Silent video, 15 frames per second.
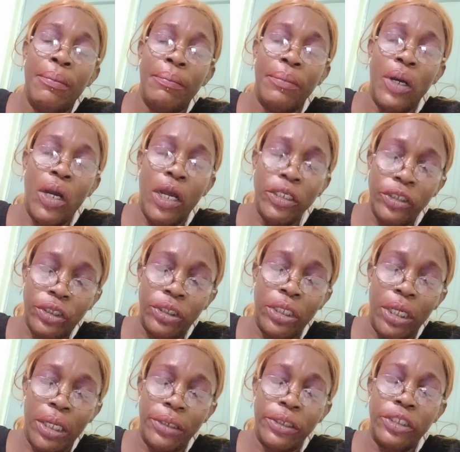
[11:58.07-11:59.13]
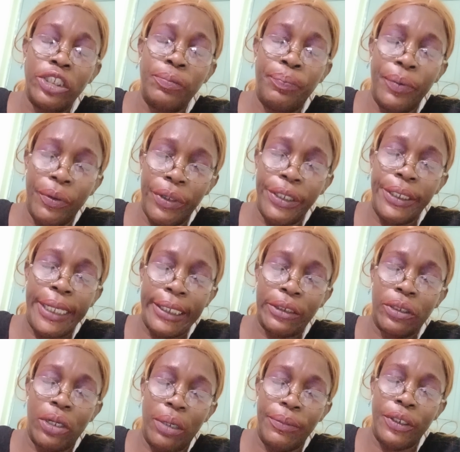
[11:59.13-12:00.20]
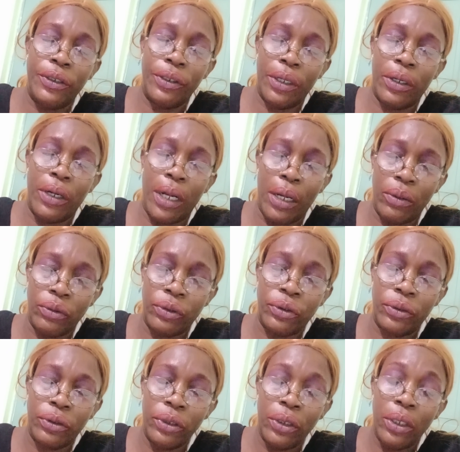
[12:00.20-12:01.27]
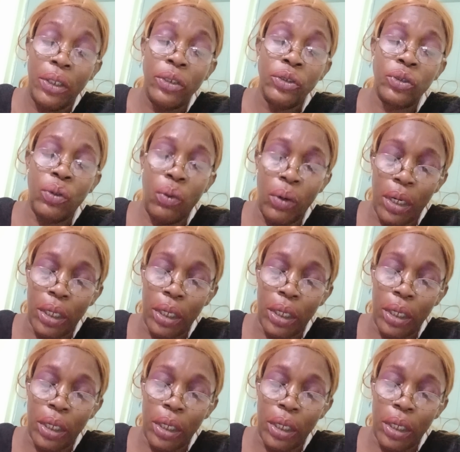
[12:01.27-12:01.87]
Marcia, the spirit that come in your house 2